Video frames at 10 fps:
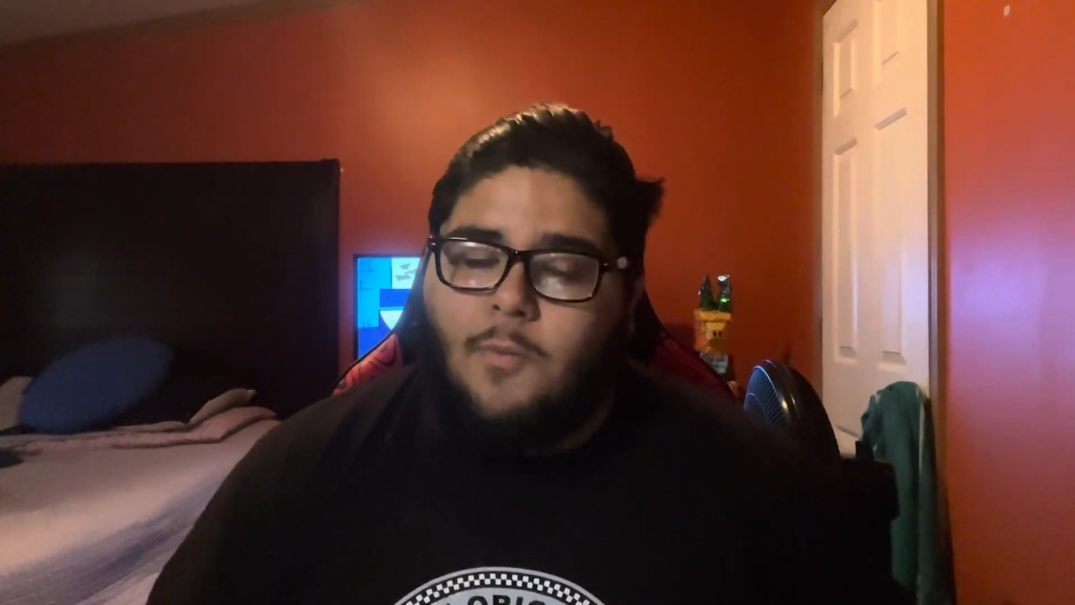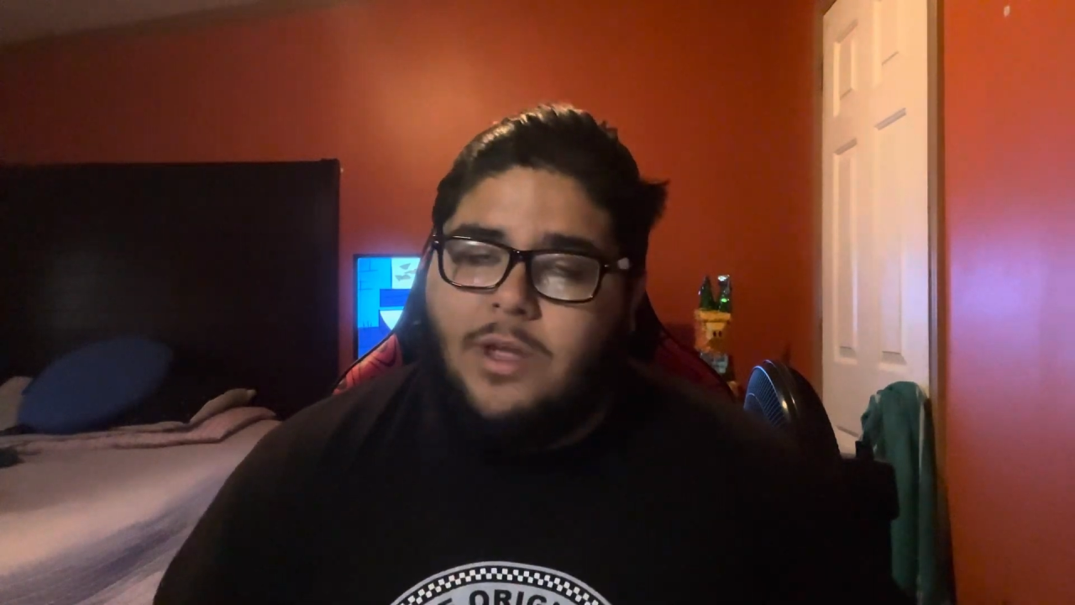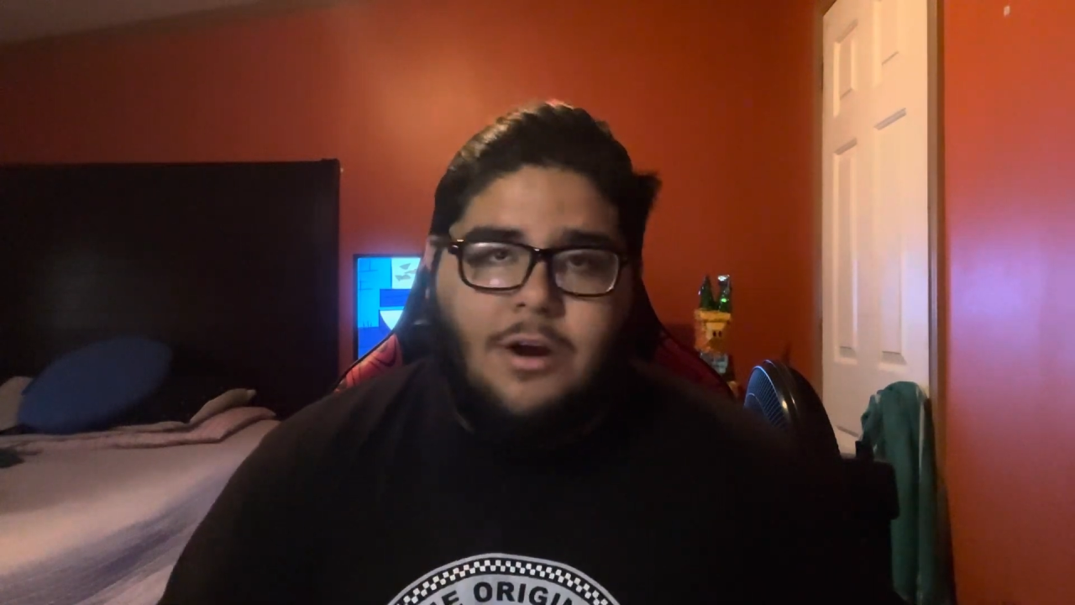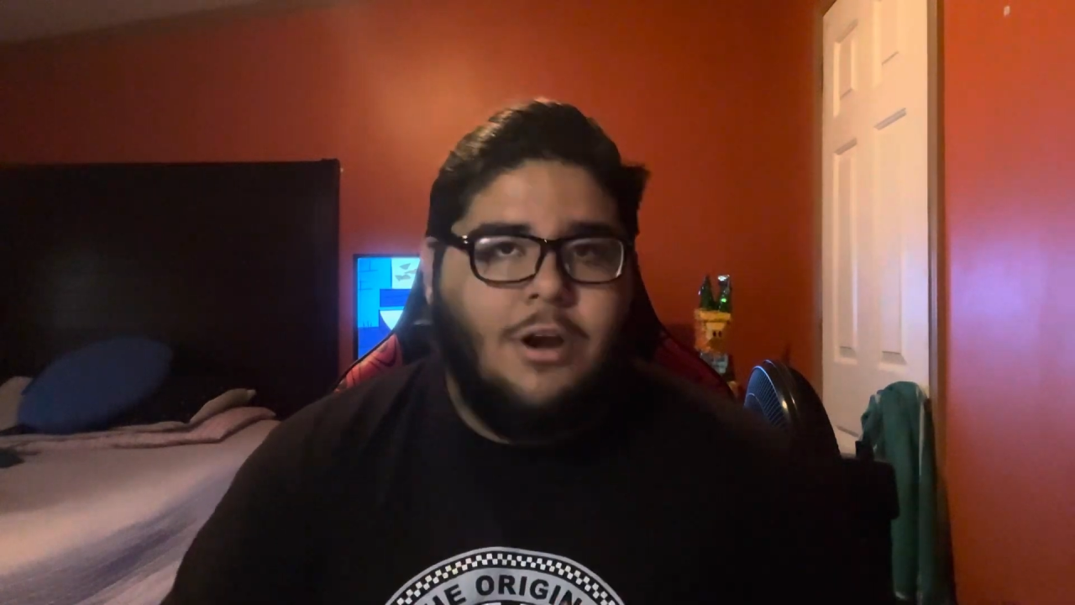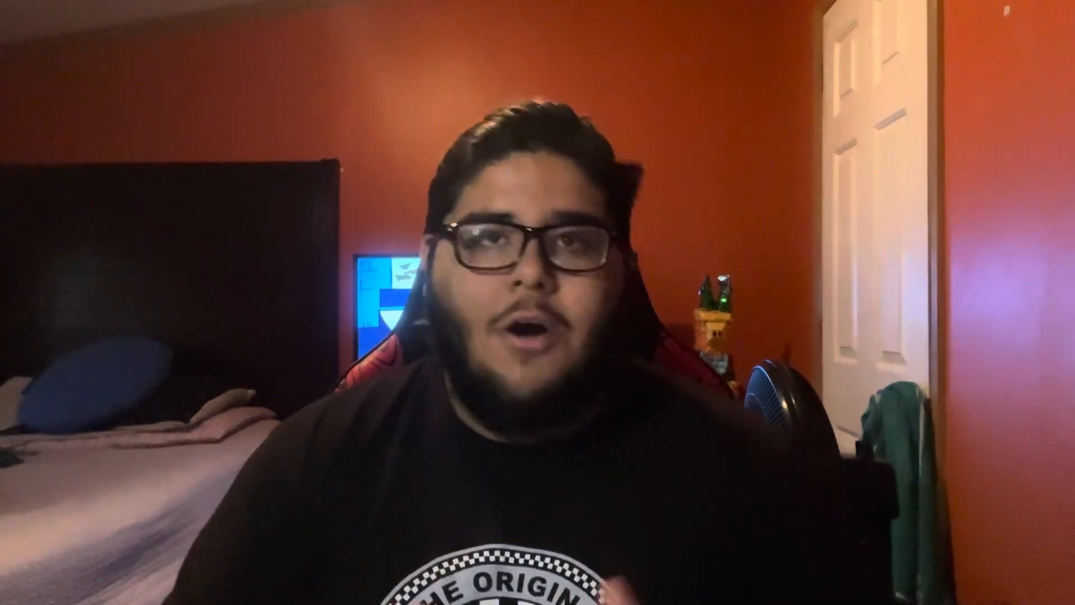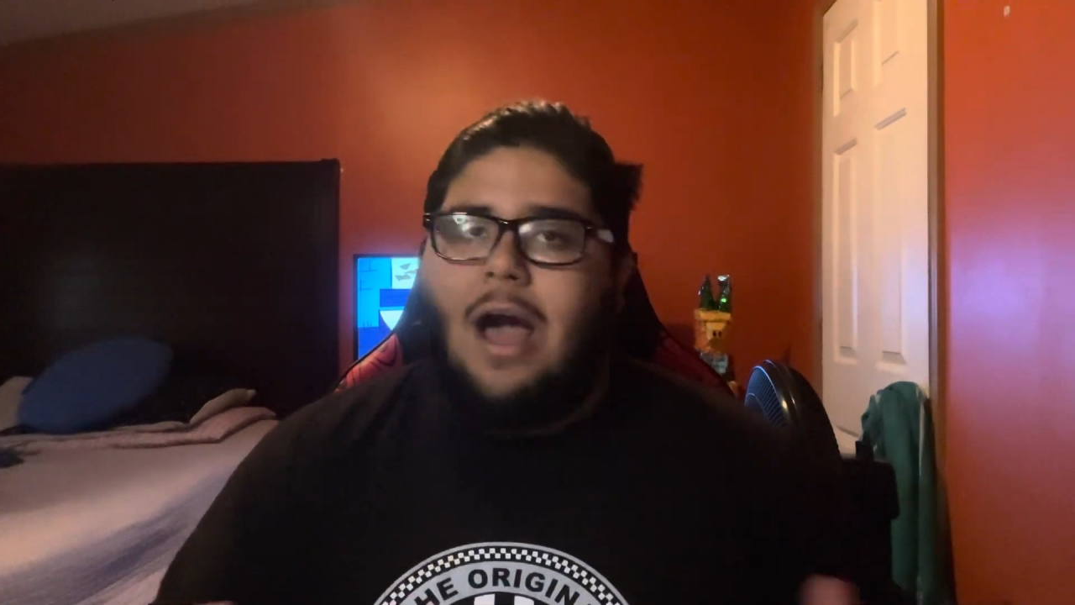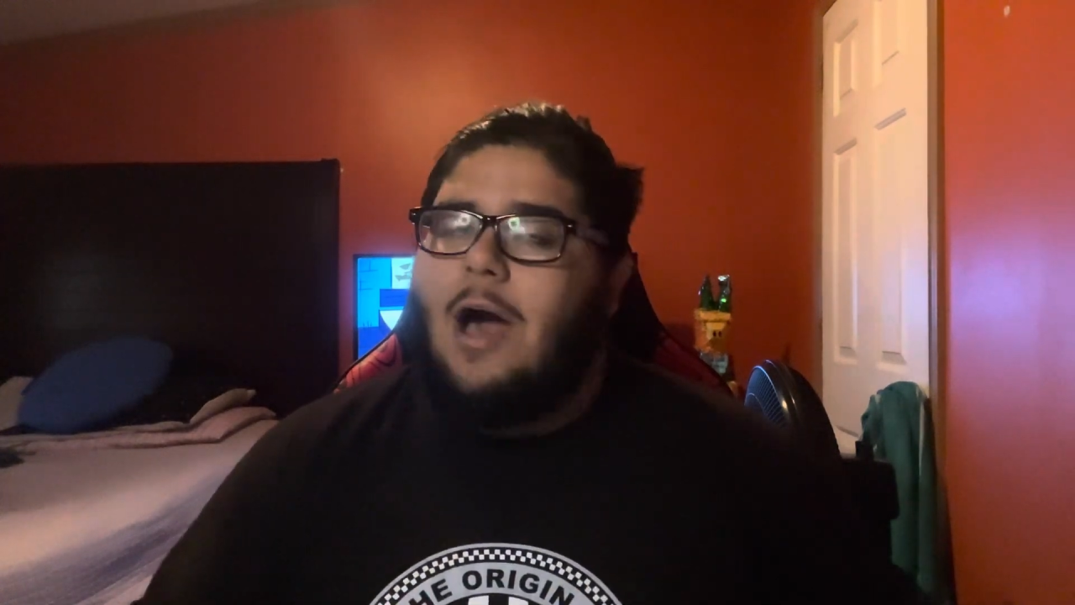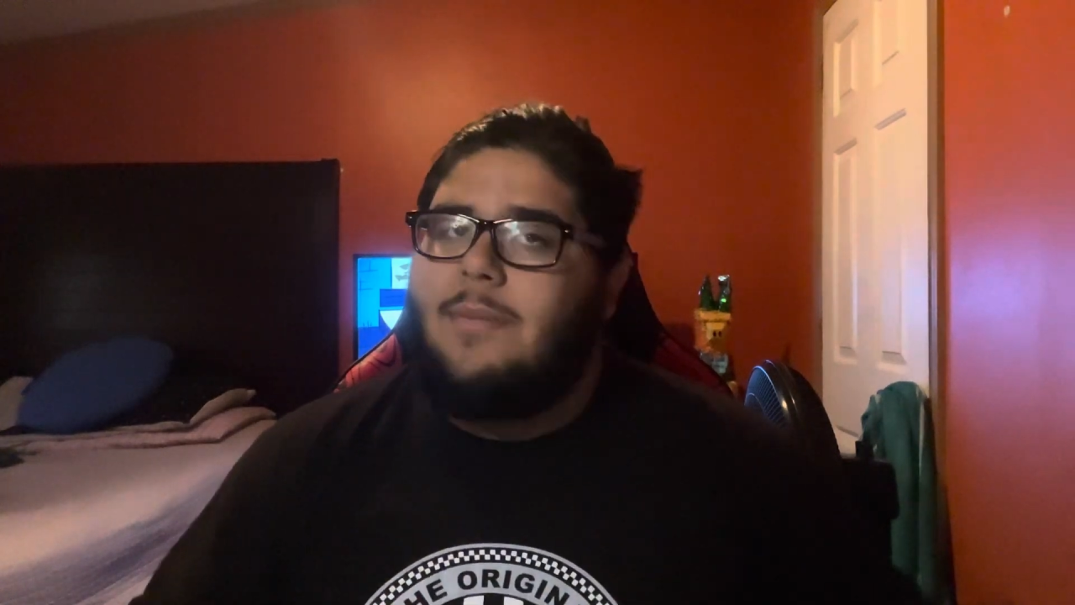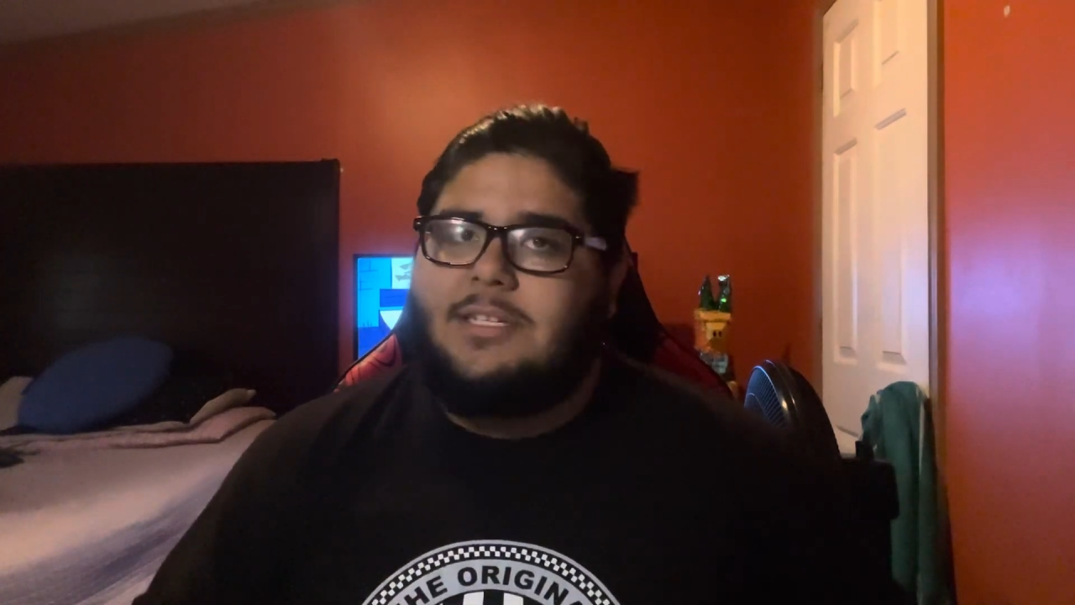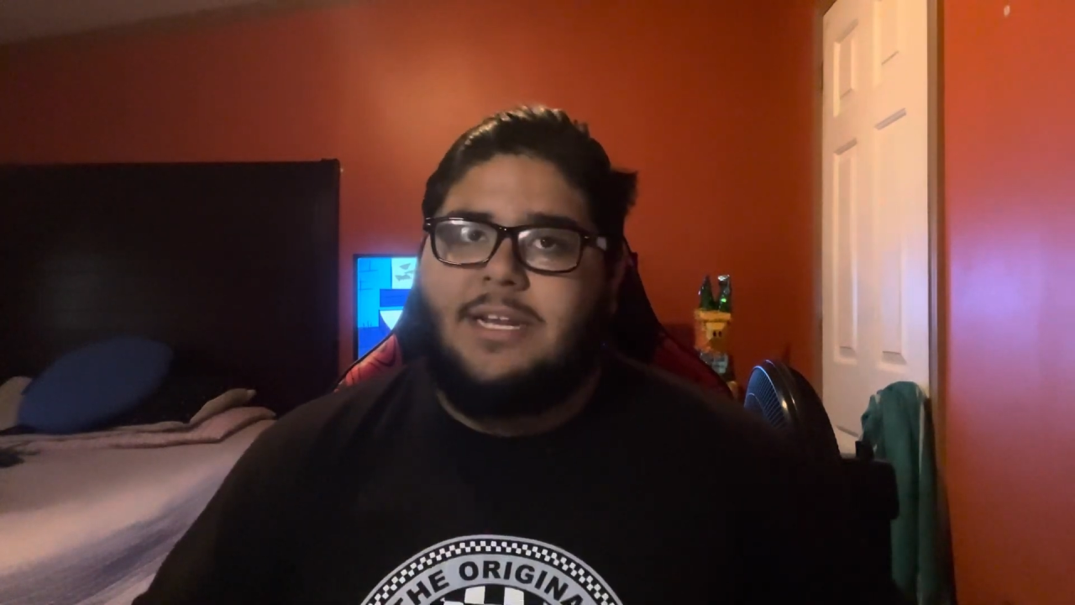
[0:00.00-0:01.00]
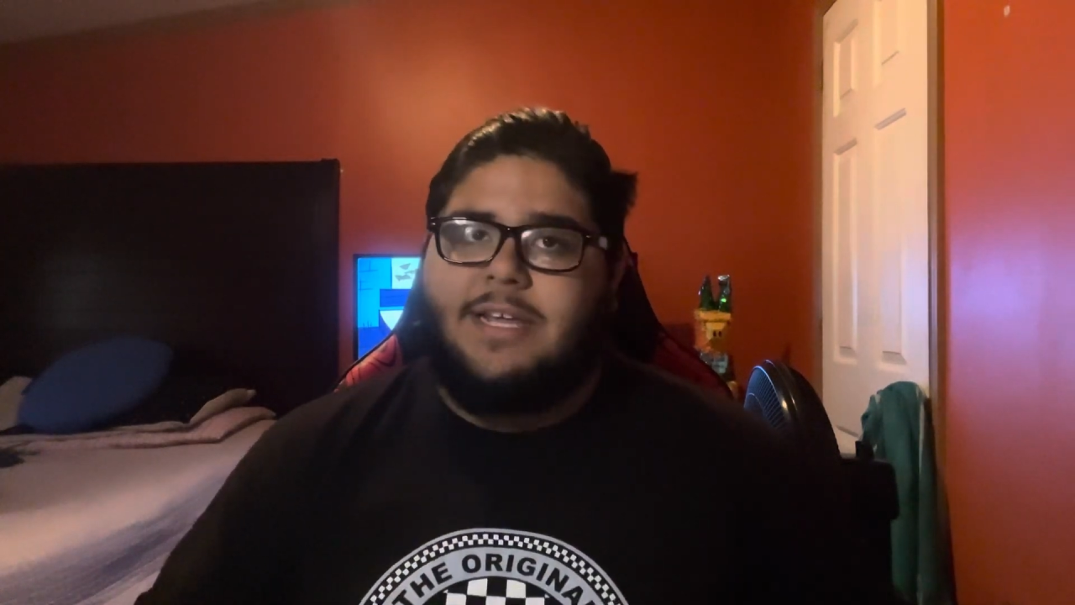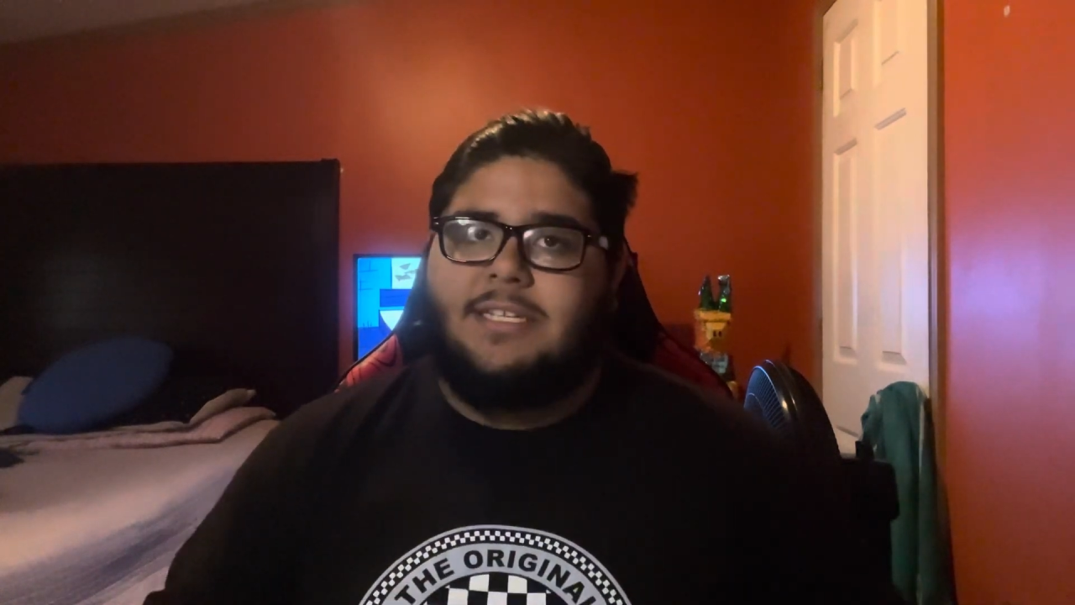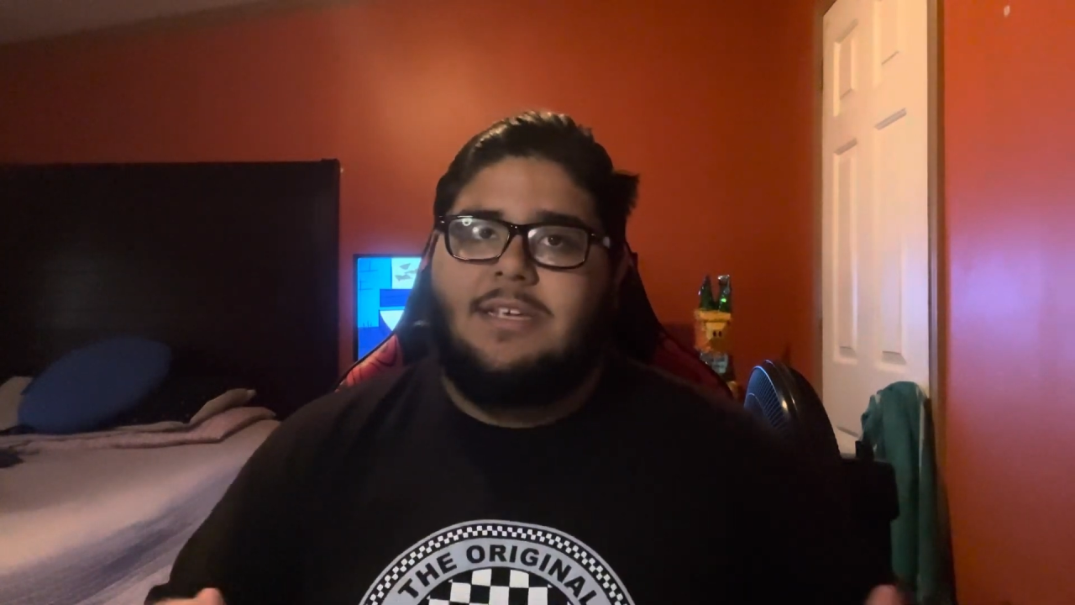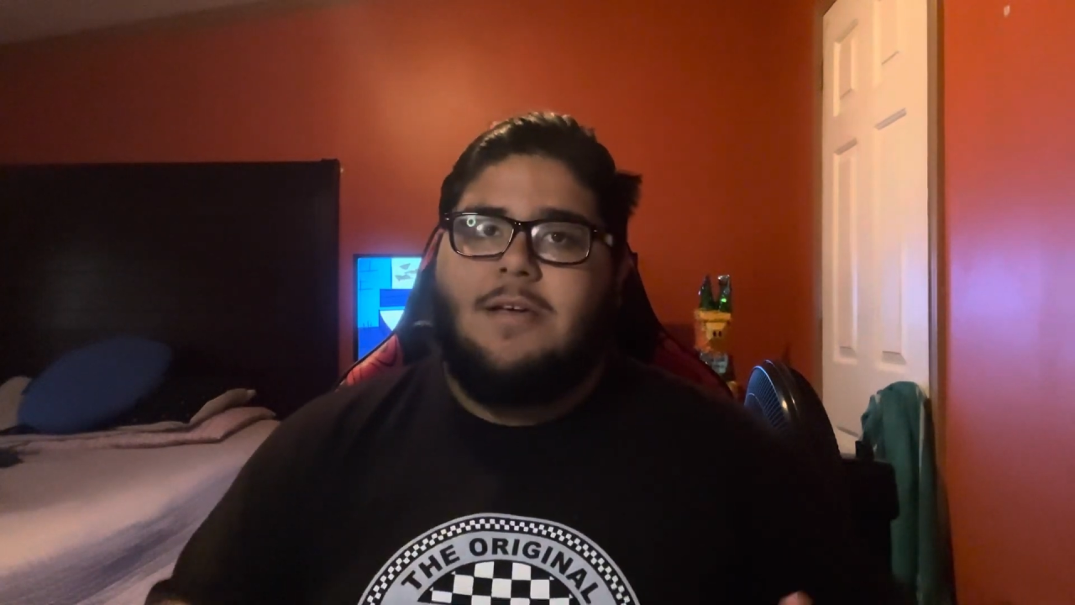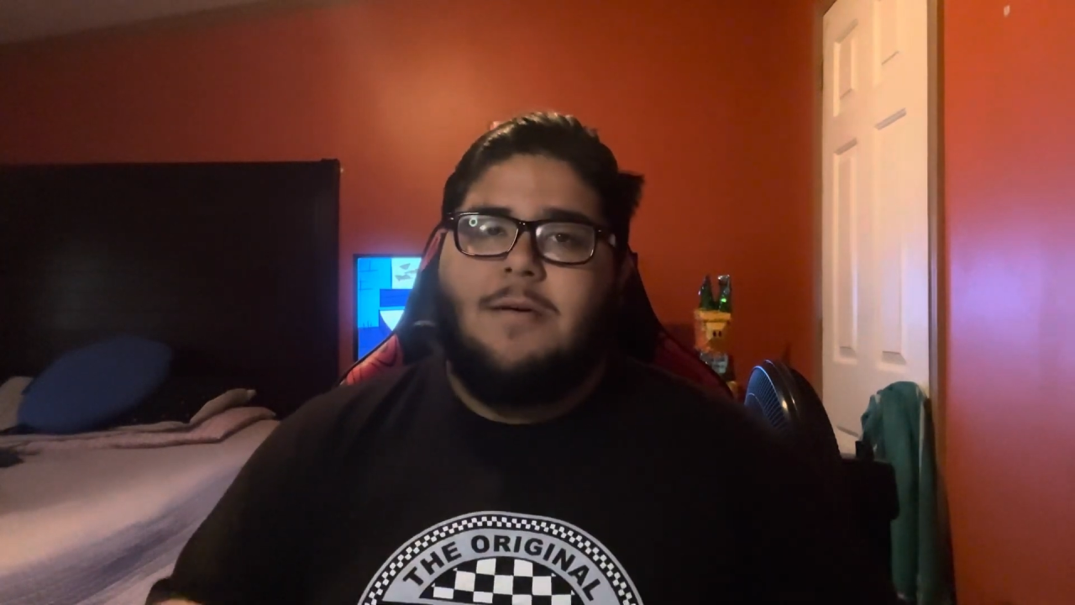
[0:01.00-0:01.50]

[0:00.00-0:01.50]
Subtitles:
We don't know how much it is,